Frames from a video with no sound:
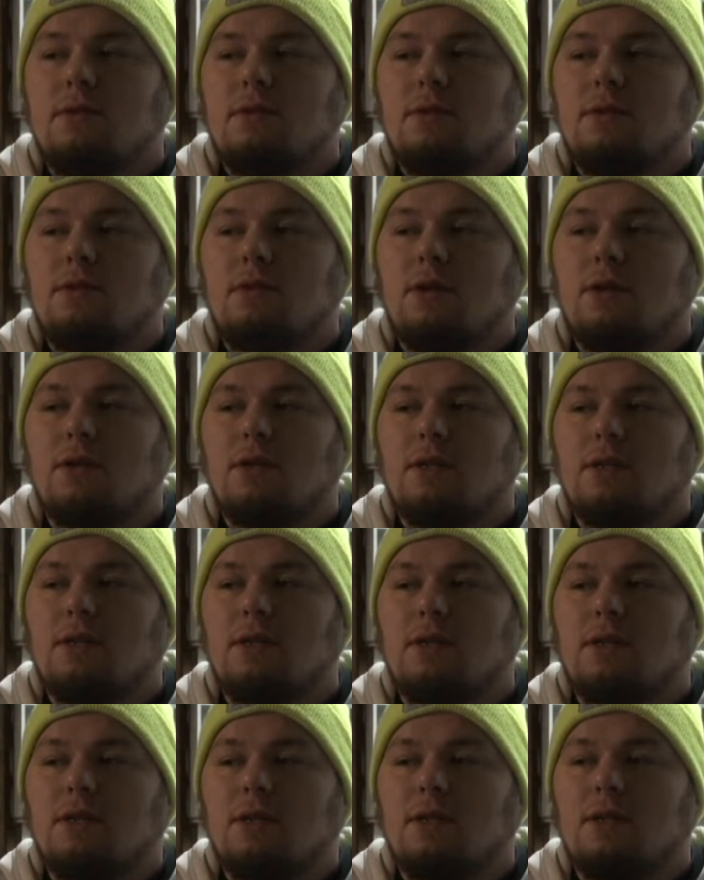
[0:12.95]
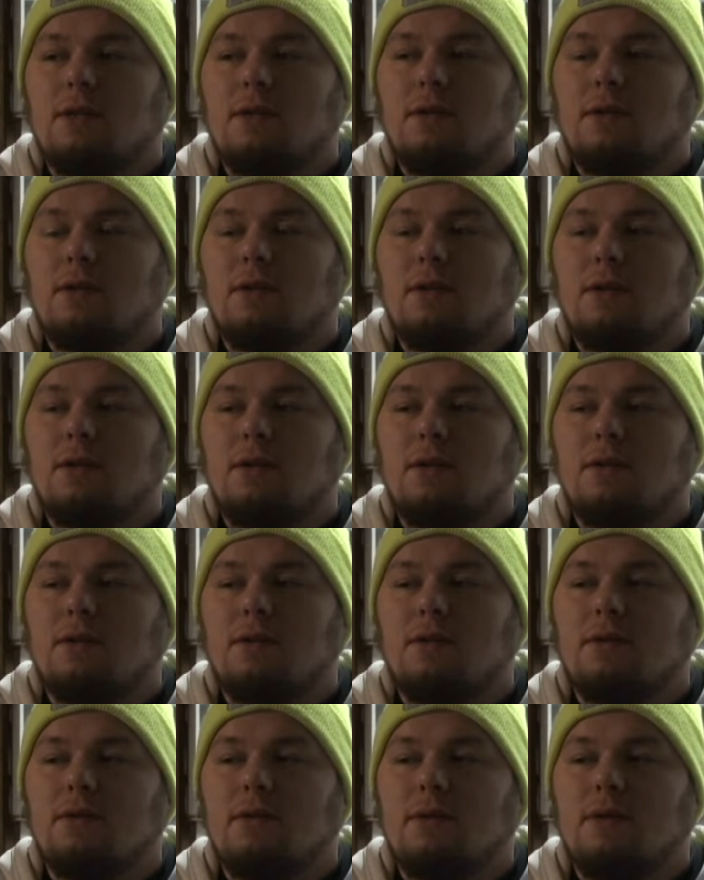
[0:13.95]
starting to think
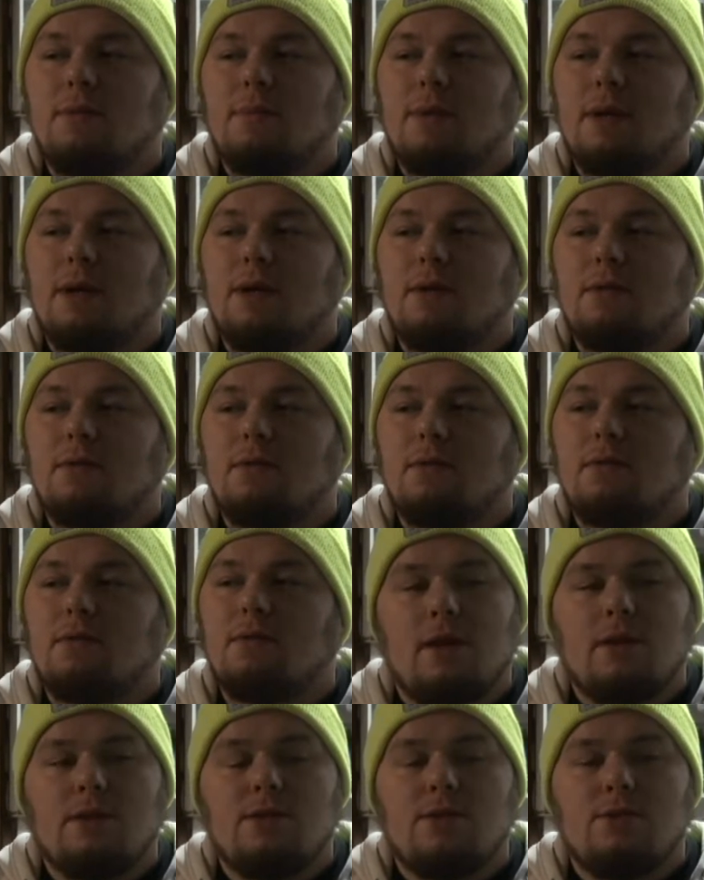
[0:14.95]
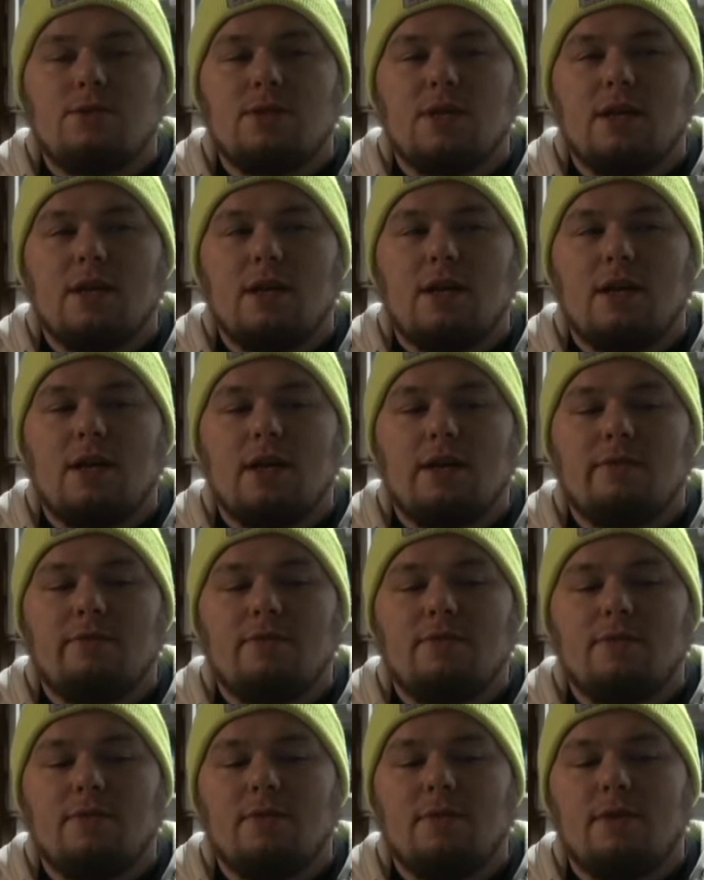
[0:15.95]
earlier about issues I
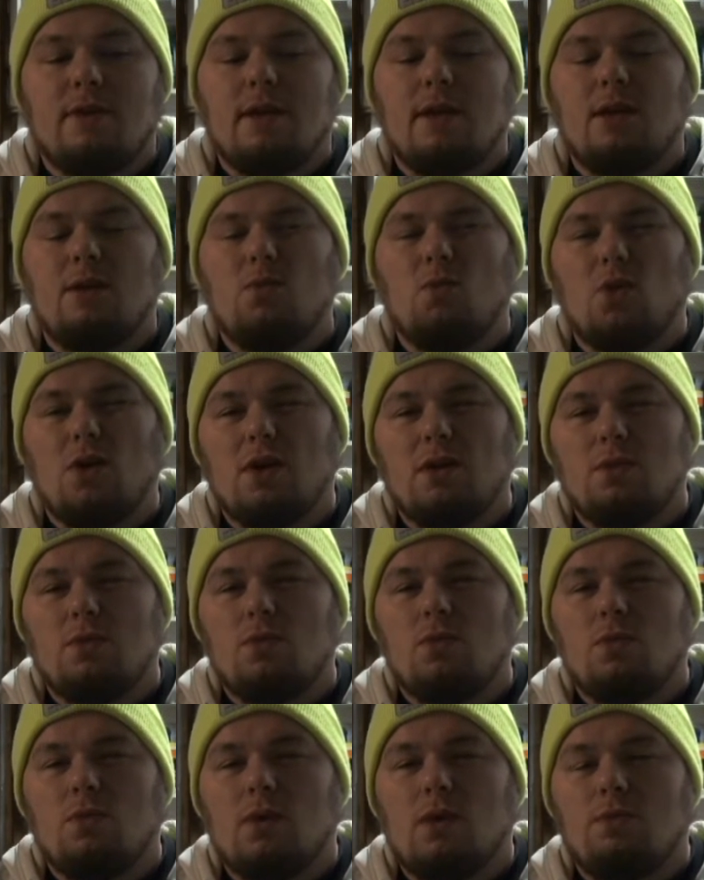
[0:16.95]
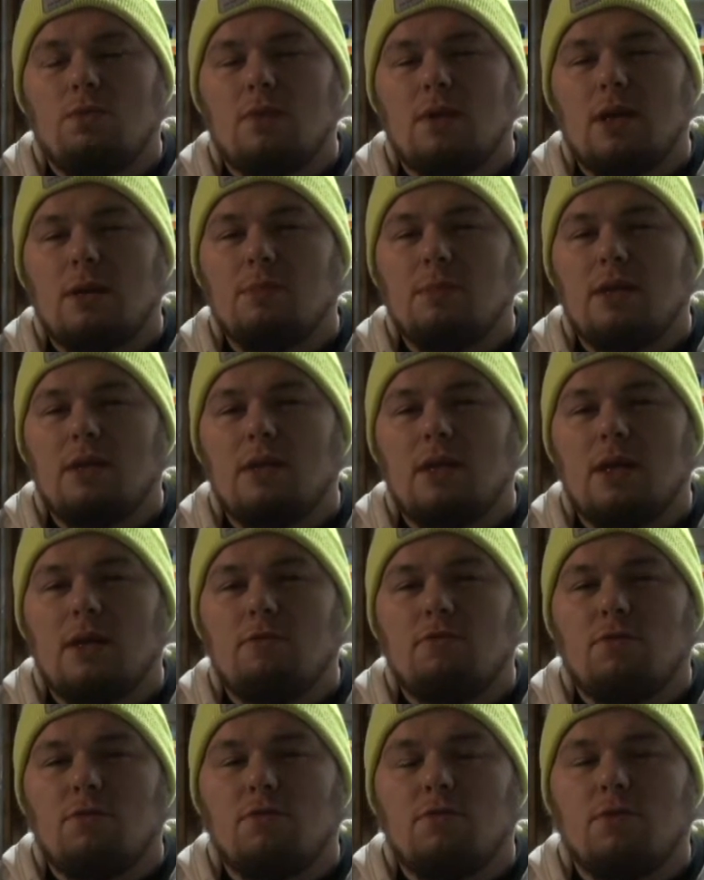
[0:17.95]
have and what would I be
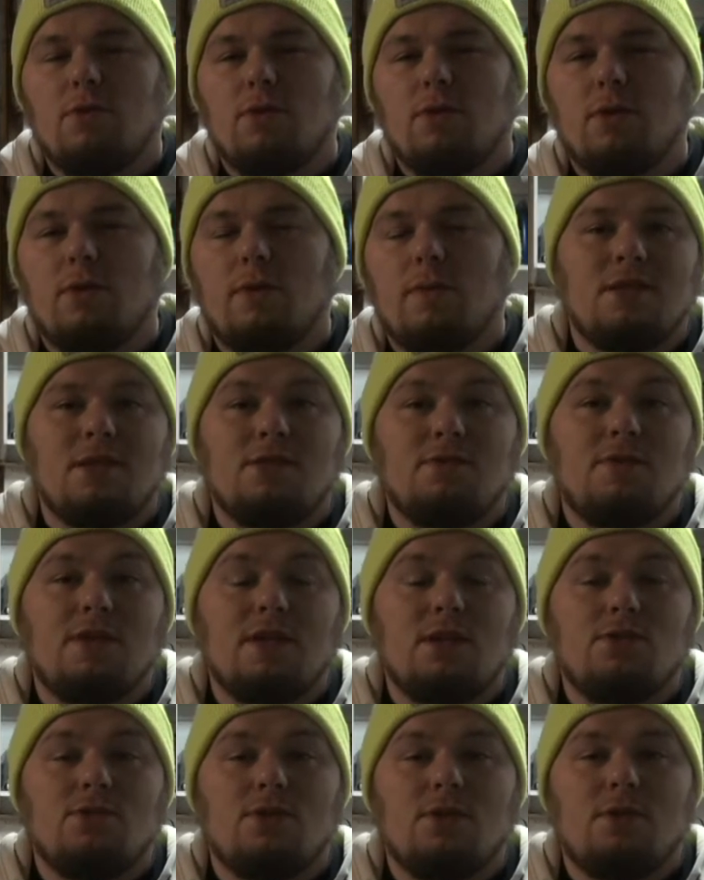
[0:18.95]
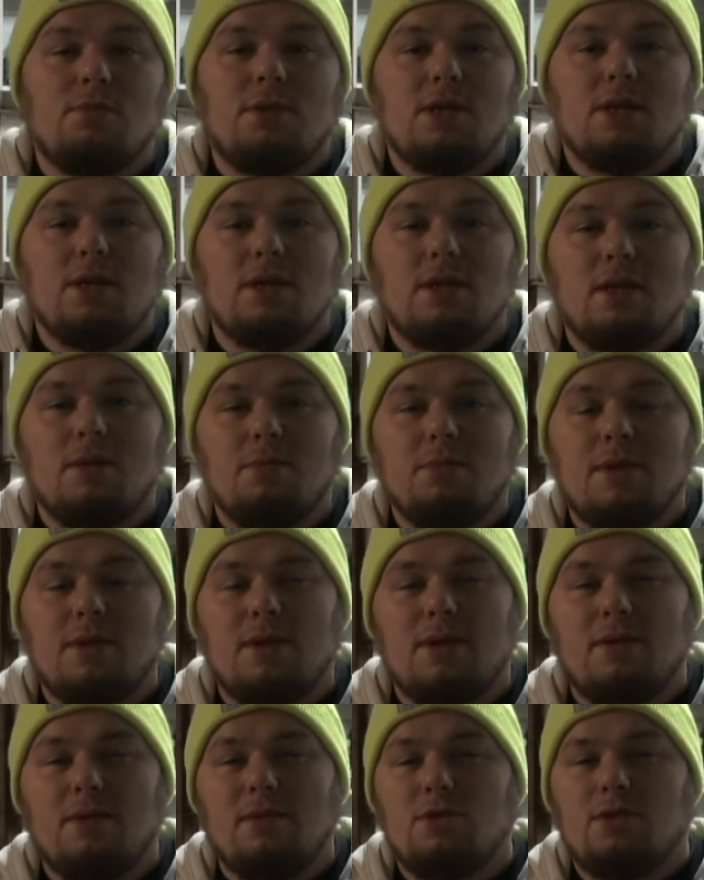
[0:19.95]
thankful for. This video is going to be a little
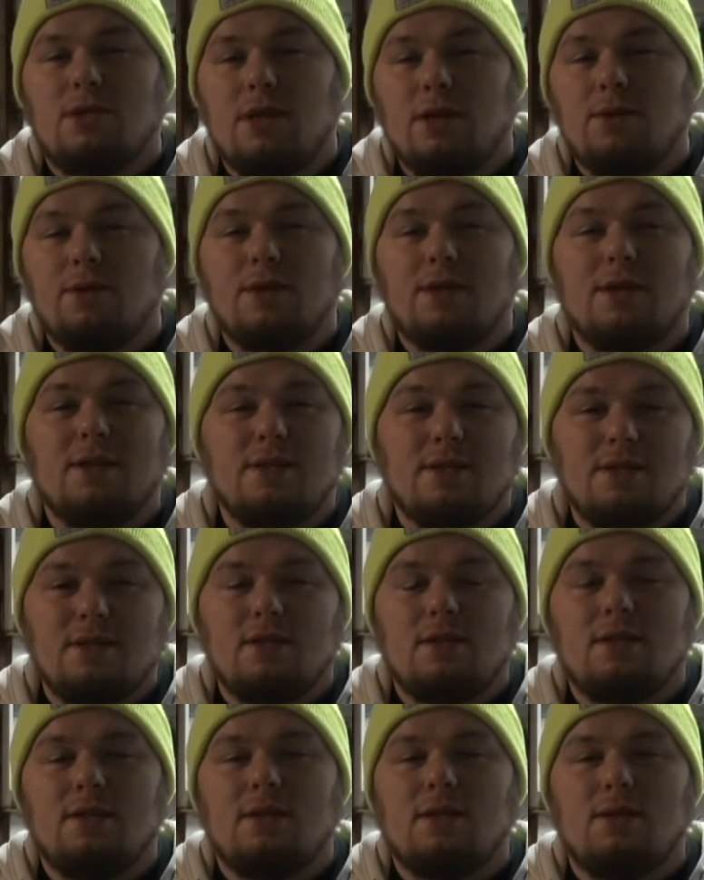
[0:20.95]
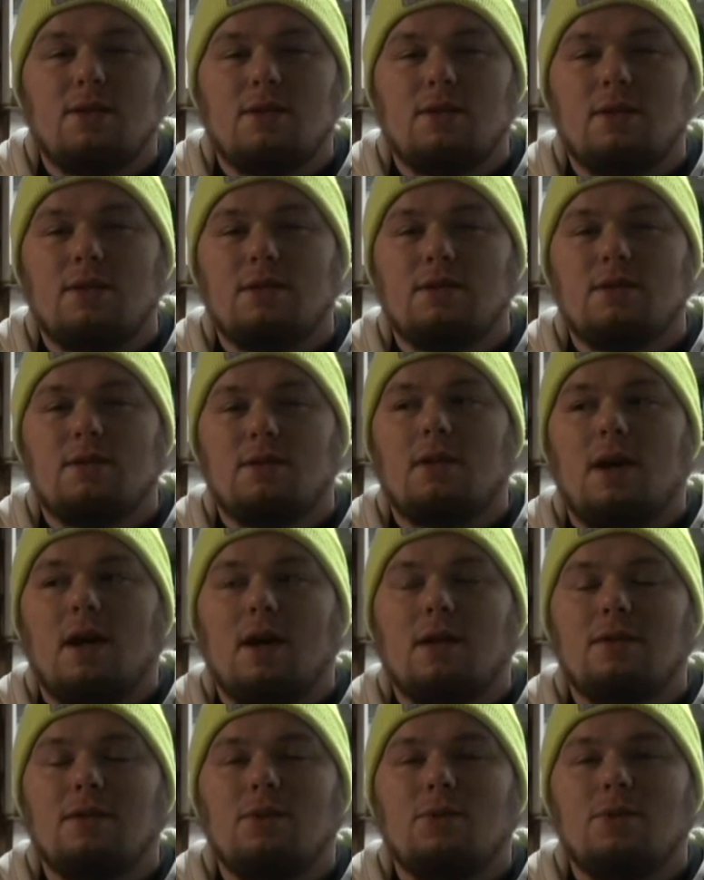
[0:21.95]
bit serious. It's
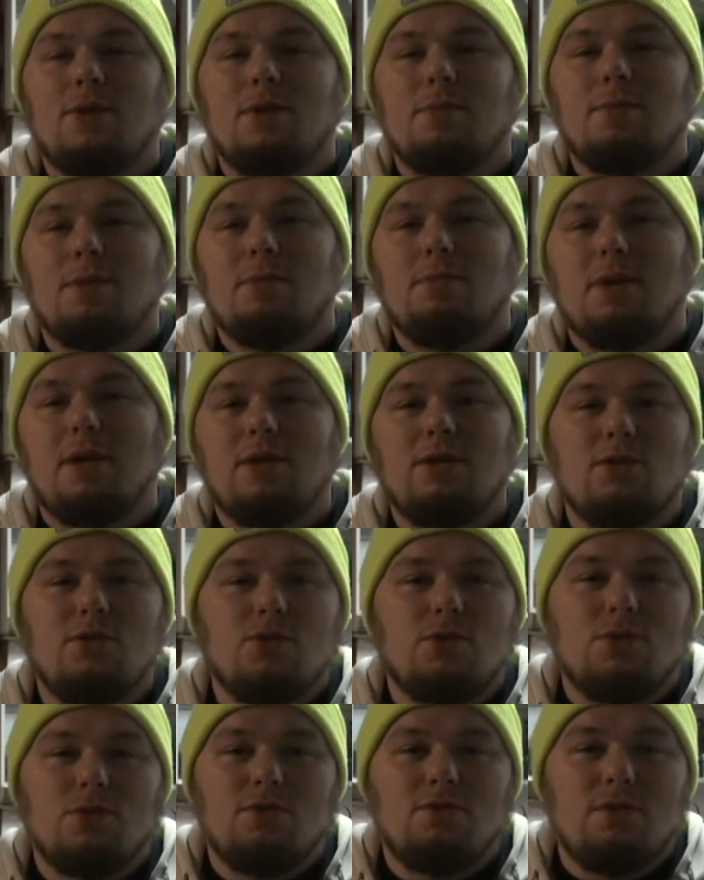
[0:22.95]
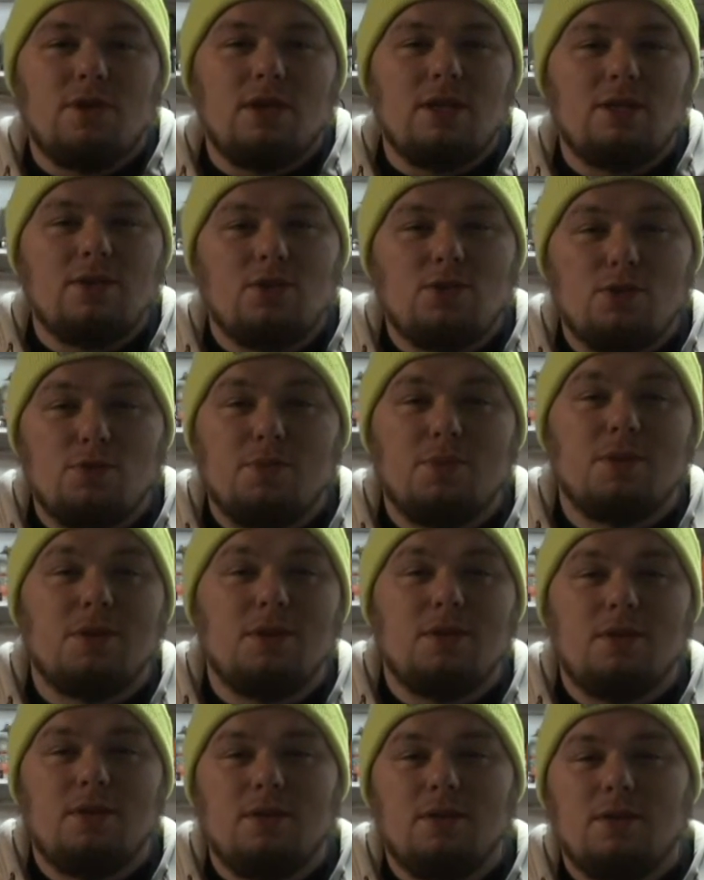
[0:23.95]
not going to be my usual funny,
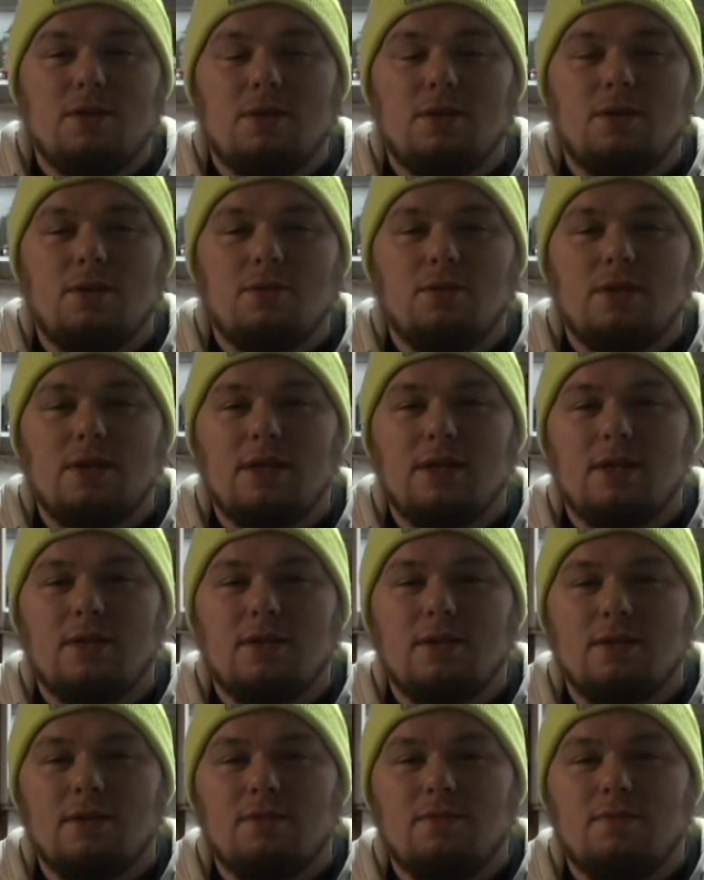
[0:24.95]
stupid, ridiculous